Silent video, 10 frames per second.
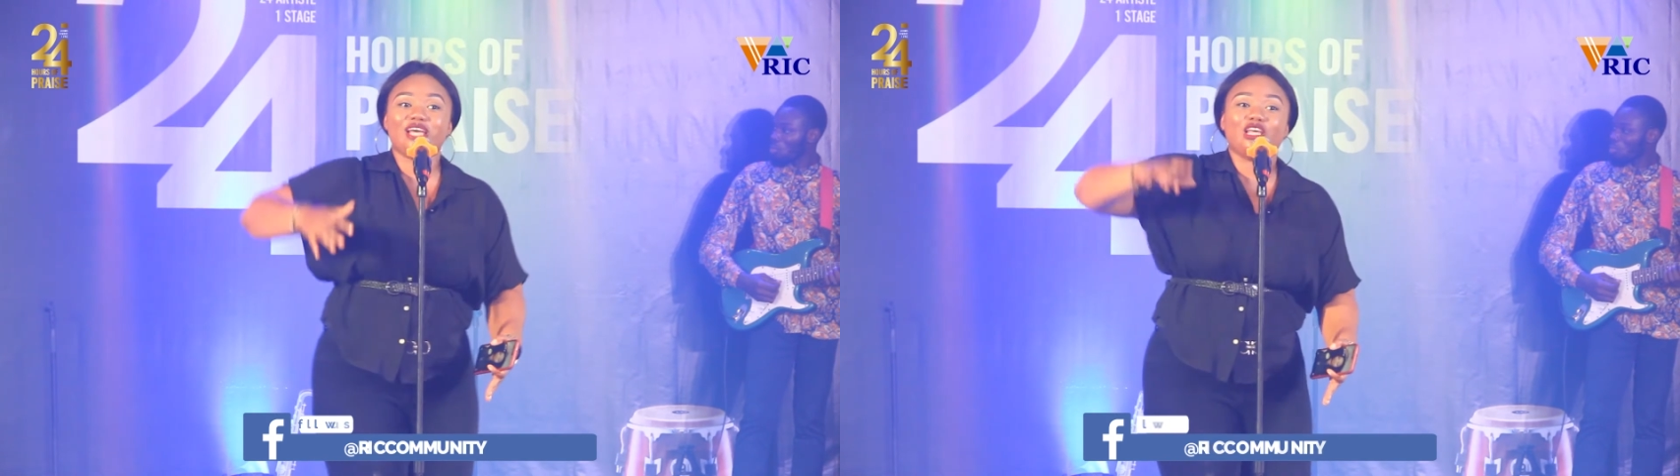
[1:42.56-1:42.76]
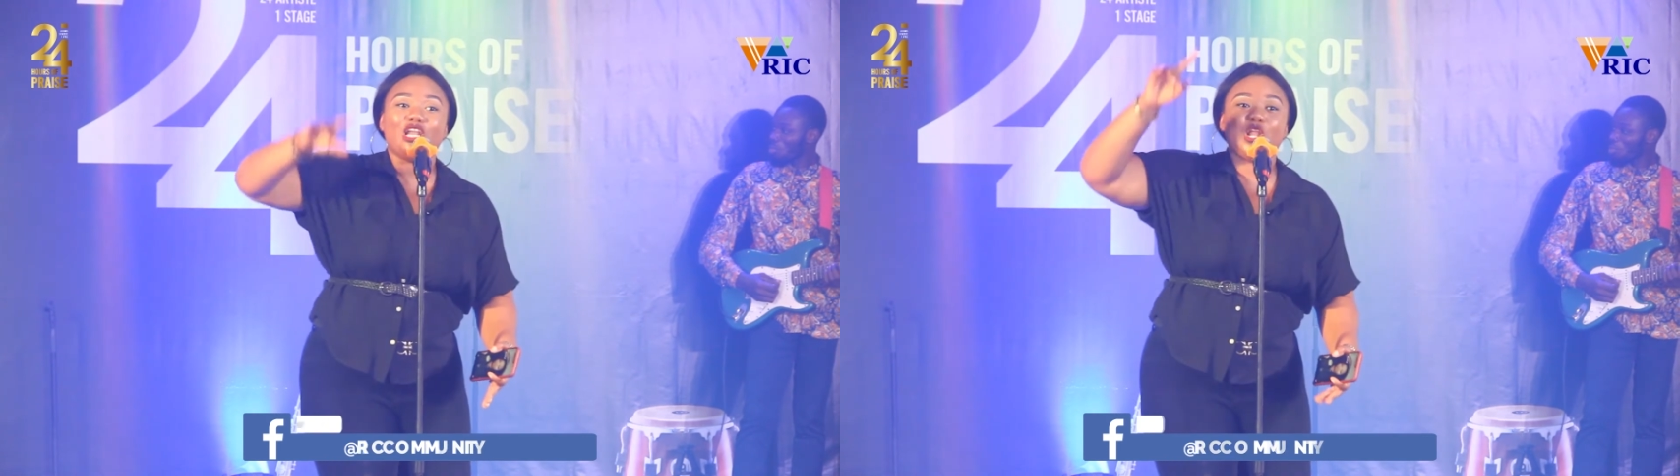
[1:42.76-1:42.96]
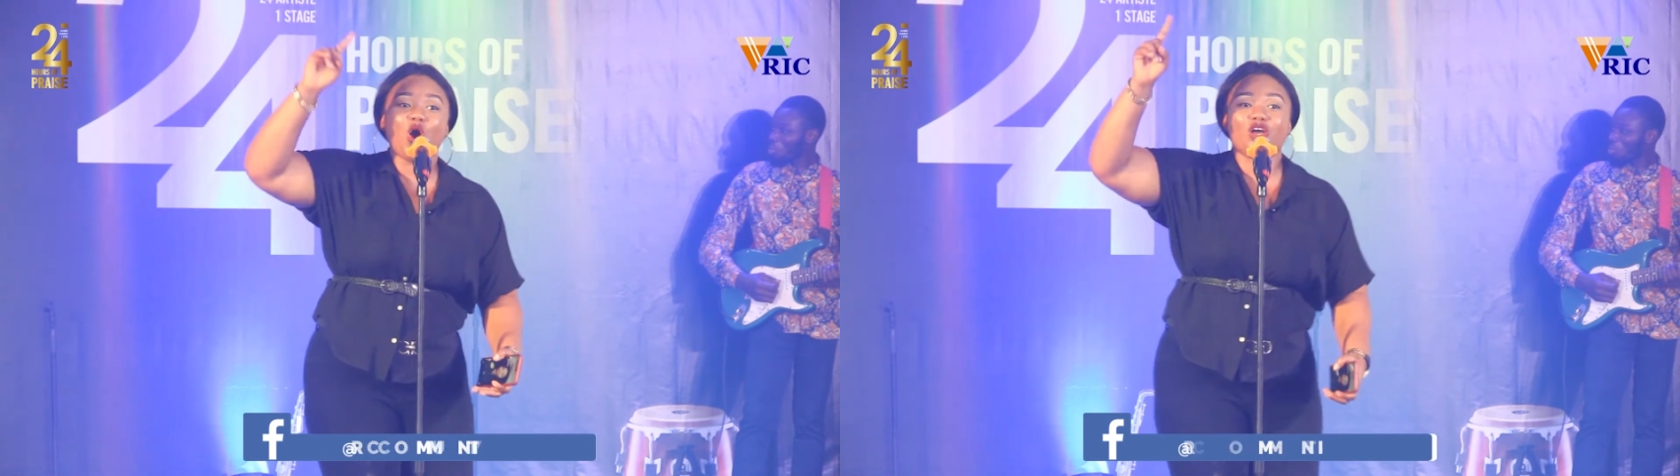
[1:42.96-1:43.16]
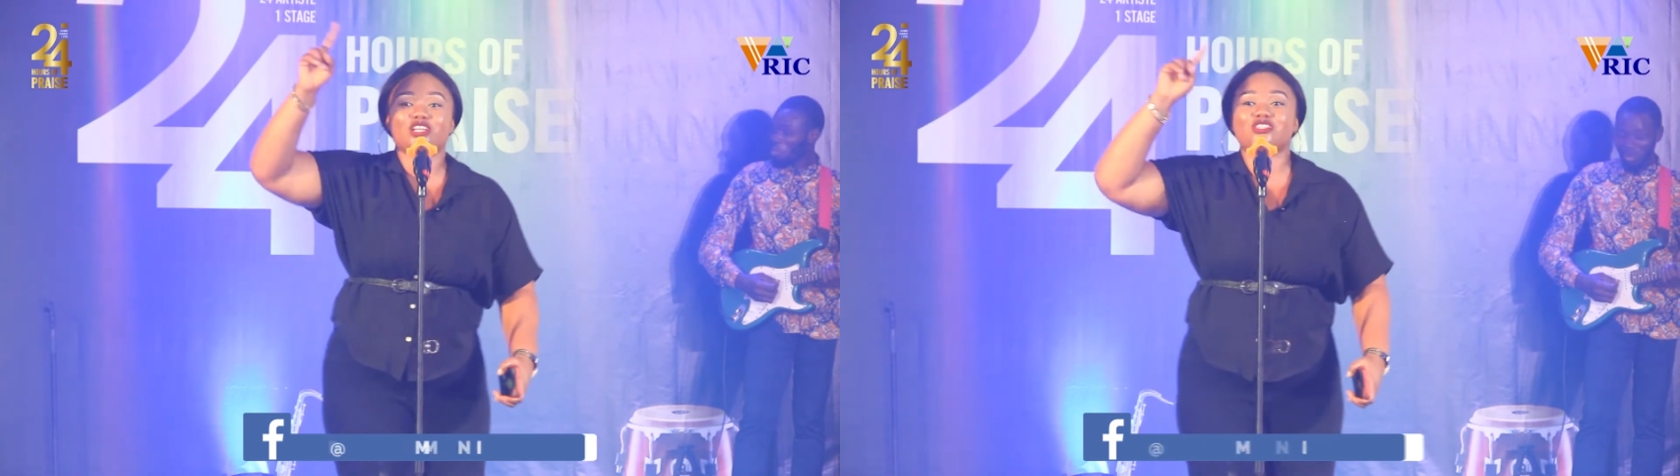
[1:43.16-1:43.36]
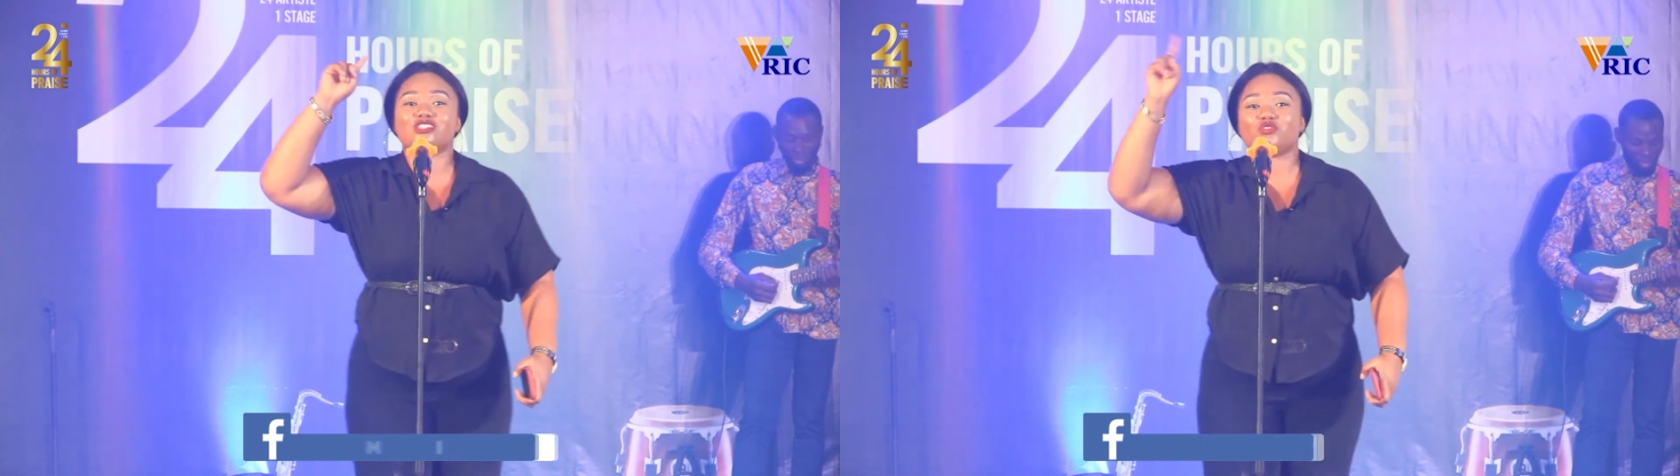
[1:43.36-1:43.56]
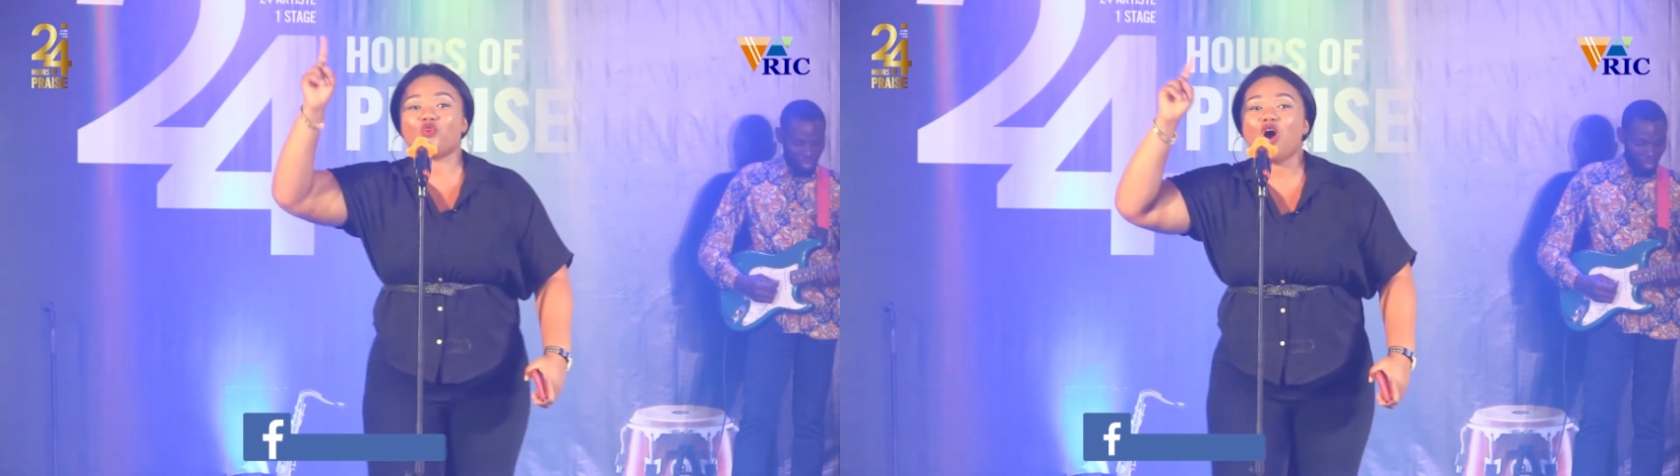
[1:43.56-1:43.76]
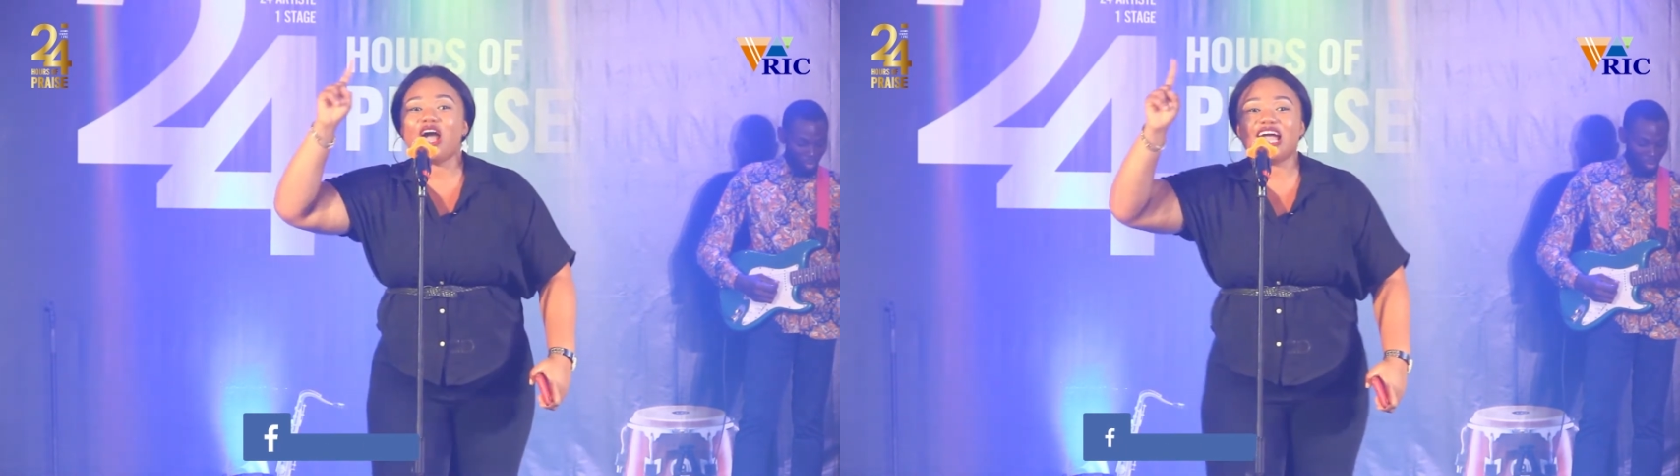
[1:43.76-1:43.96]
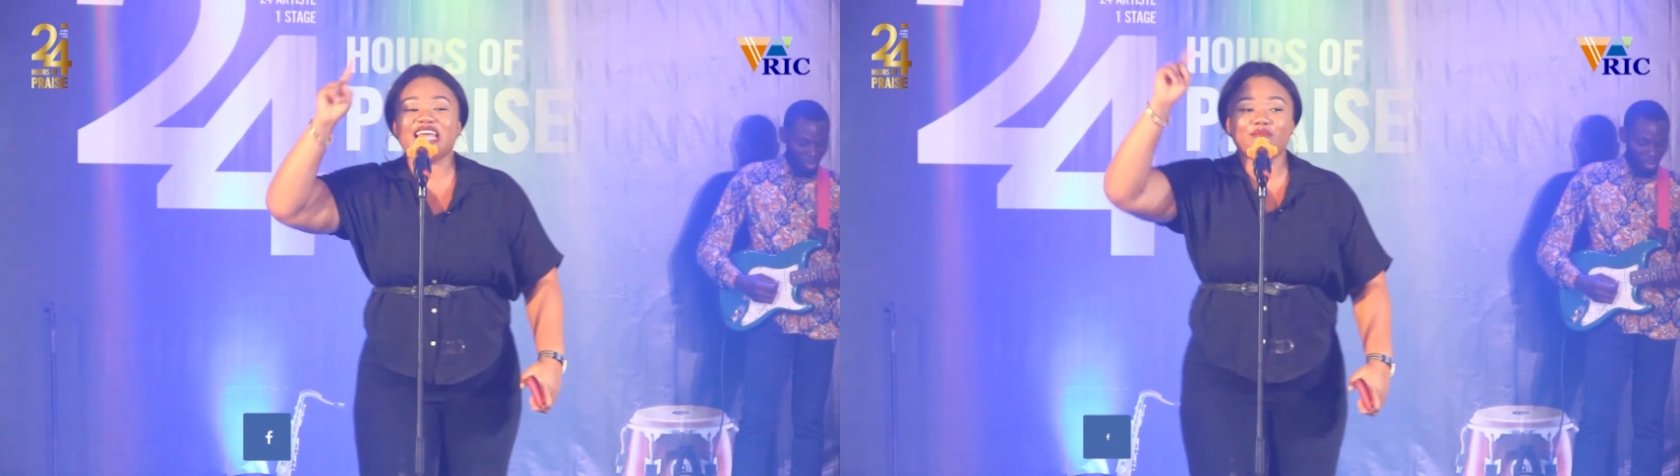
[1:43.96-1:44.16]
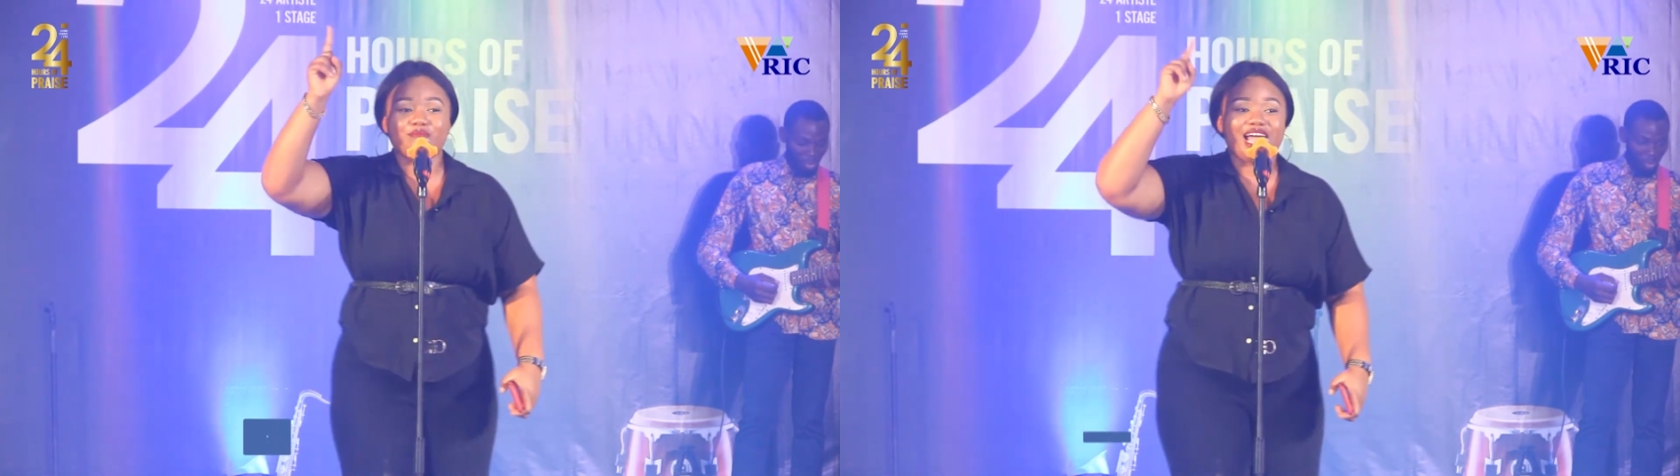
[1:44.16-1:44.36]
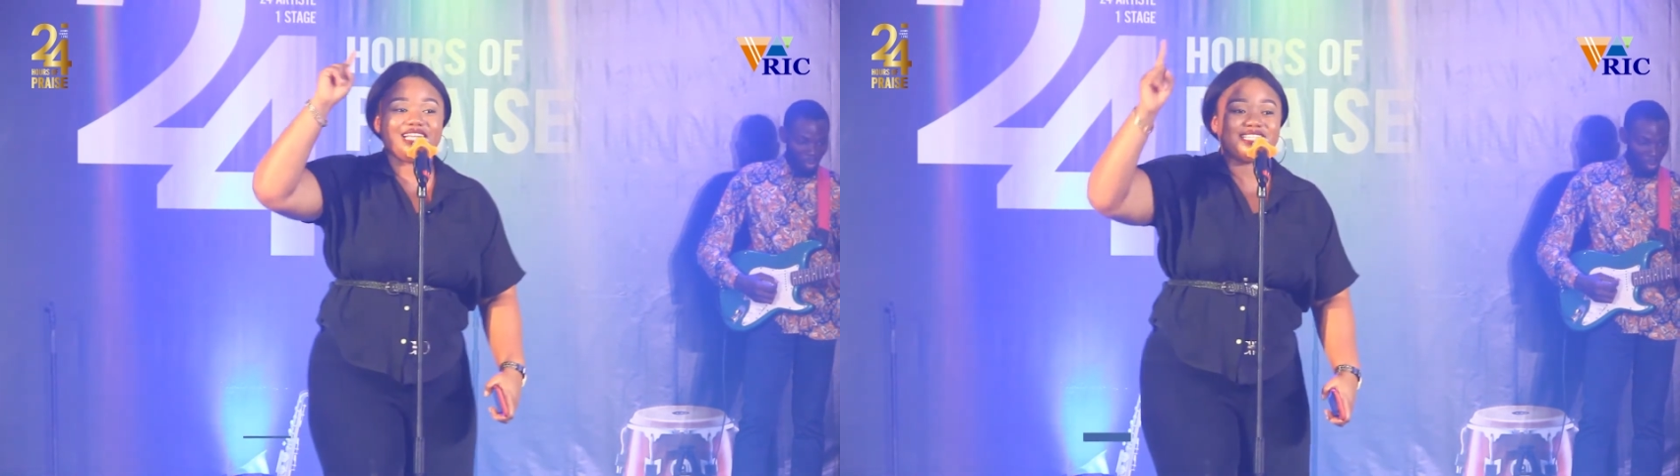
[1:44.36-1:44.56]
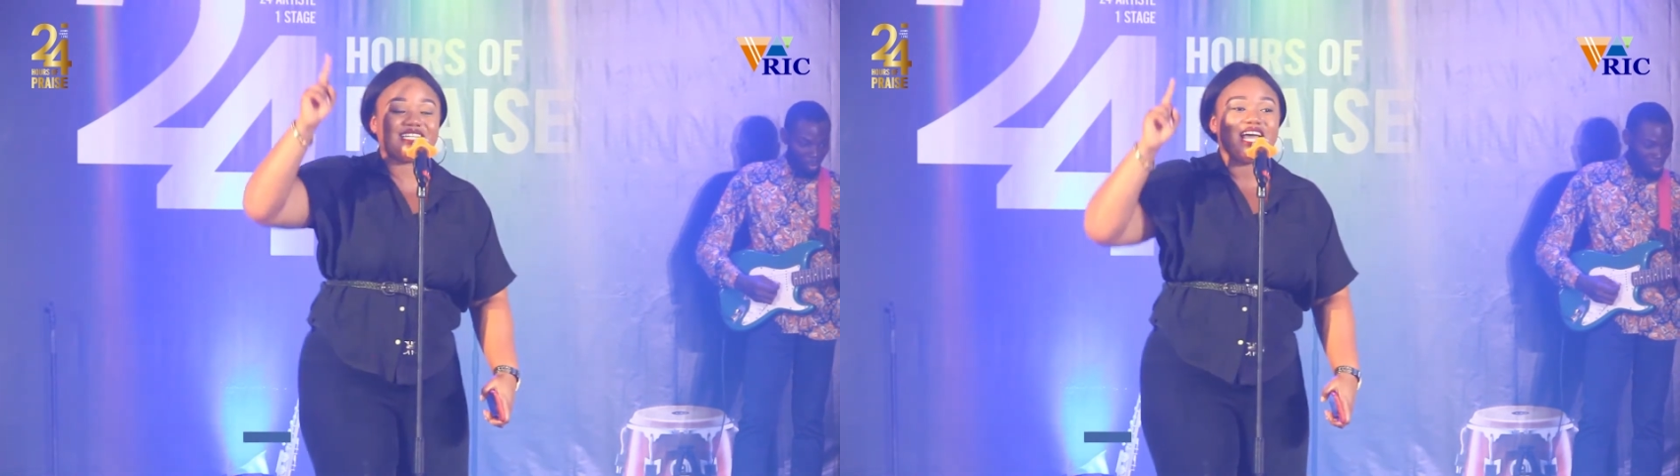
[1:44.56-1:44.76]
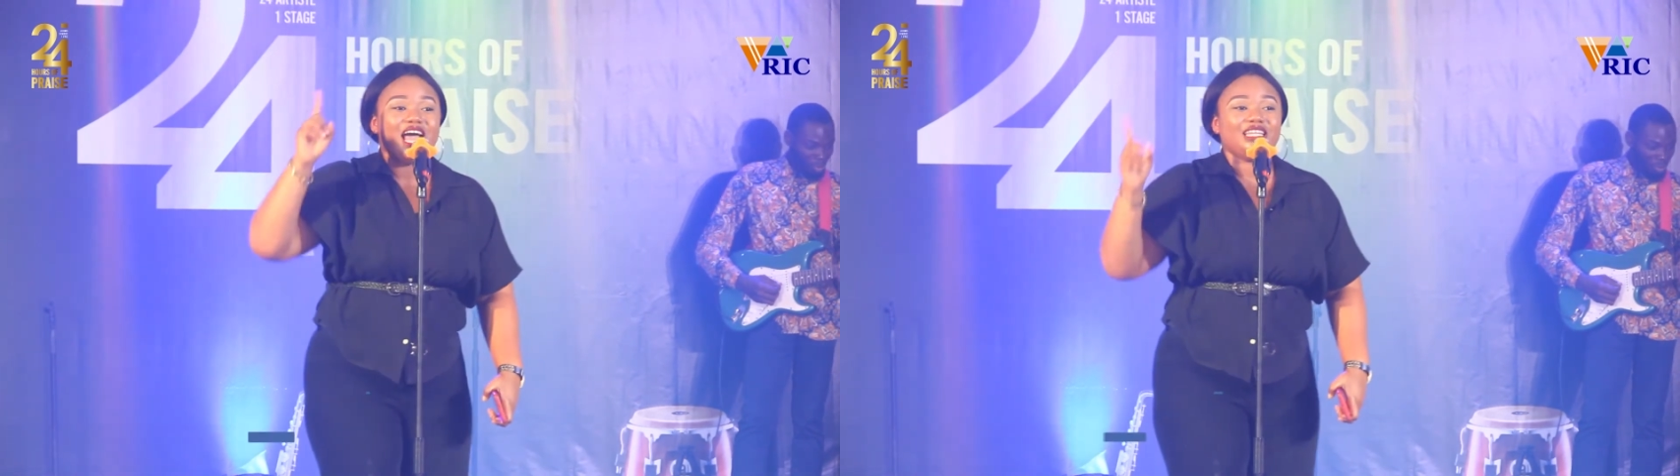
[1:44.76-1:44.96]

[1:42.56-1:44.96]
when the Lord, the strong and mighty,